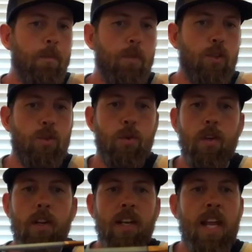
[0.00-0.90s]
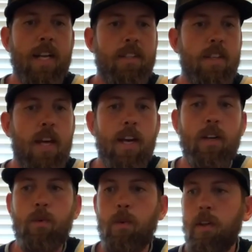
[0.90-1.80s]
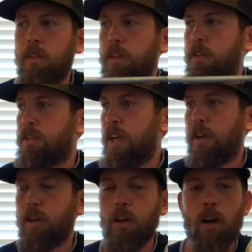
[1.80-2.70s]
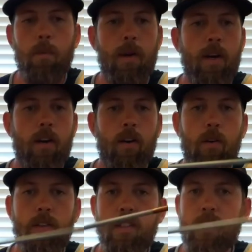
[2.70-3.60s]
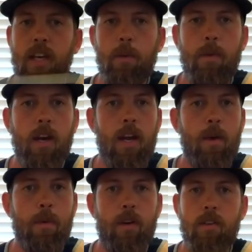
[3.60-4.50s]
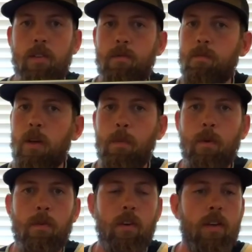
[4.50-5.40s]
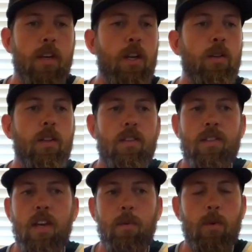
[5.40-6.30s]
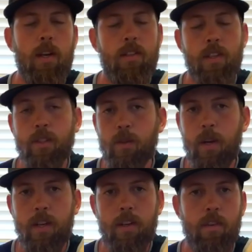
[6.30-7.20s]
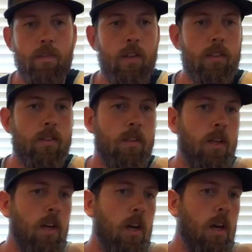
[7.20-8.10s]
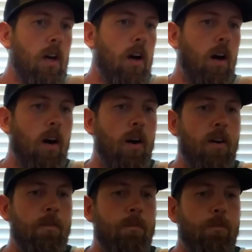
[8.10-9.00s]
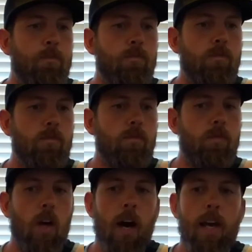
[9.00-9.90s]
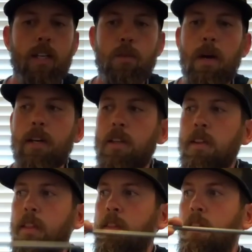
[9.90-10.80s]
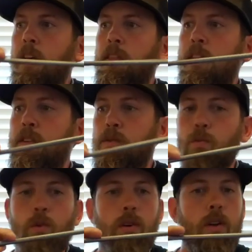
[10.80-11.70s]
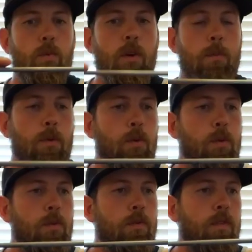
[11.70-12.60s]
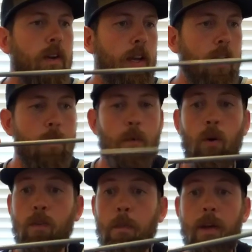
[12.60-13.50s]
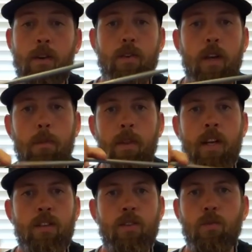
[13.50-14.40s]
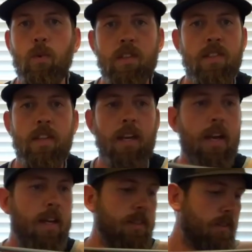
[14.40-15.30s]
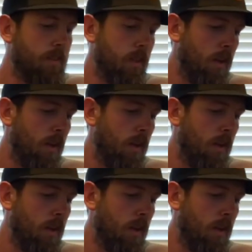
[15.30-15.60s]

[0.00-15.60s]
shooting it neck to neck with a standard carbon arrow in the same diameter, I mean, nearly the same weight, 6 grain difference. I expected that this would remove and over penetrate, but that just wasn't the case.